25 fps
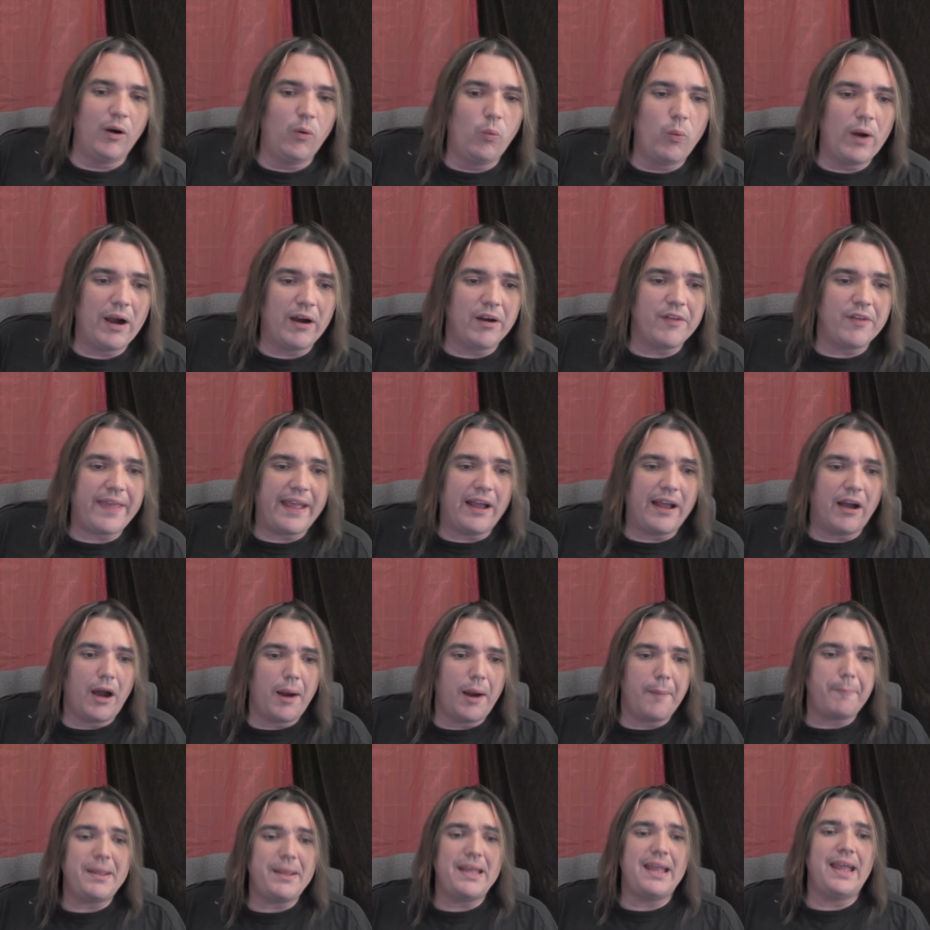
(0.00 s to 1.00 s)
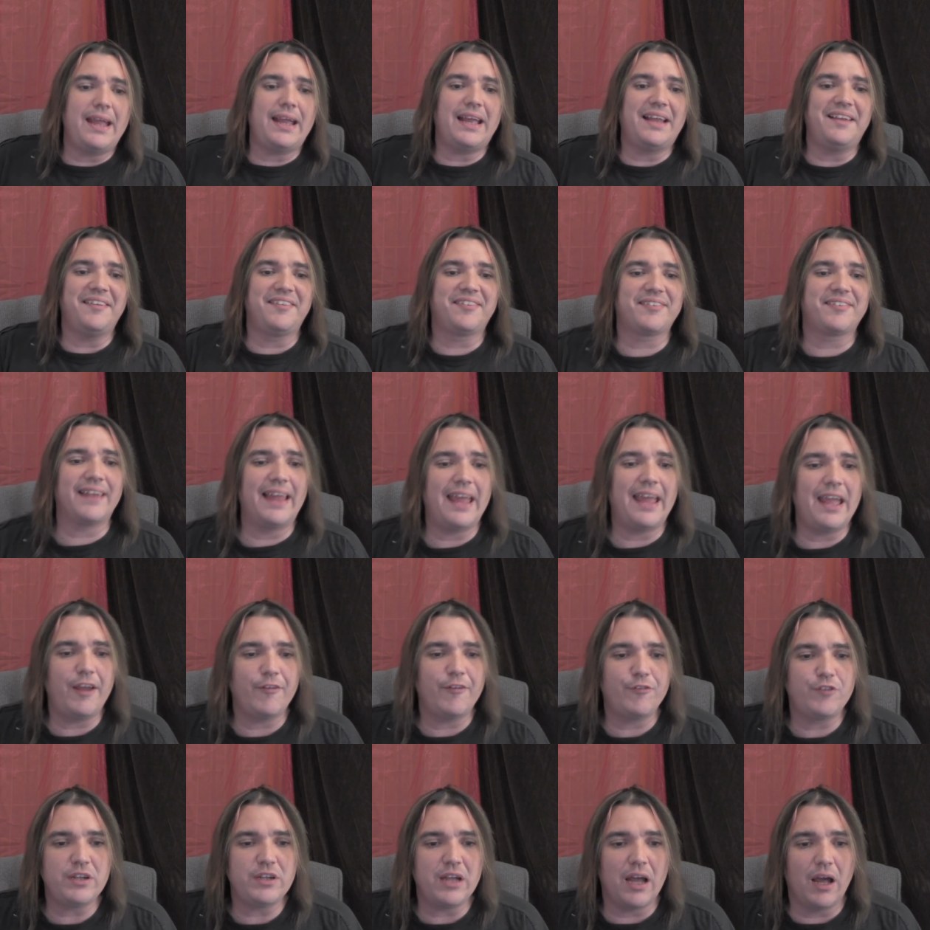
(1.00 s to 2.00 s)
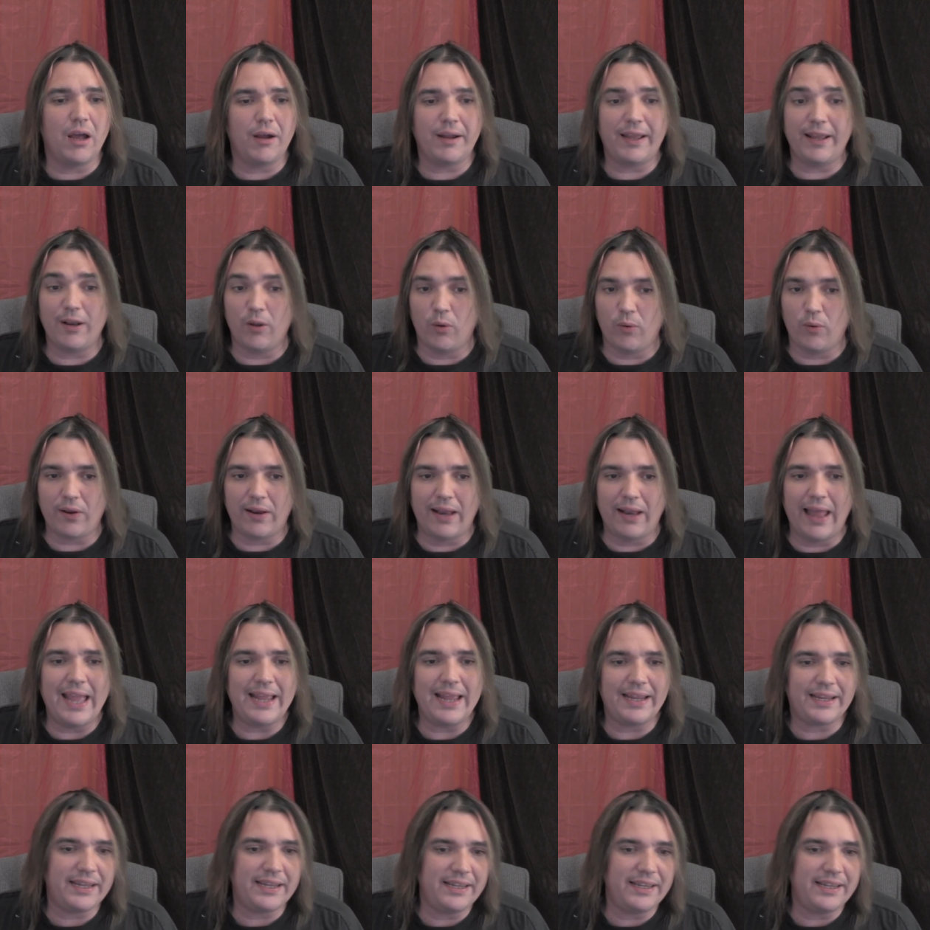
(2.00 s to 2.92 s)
where they are being enslaved young and old alike,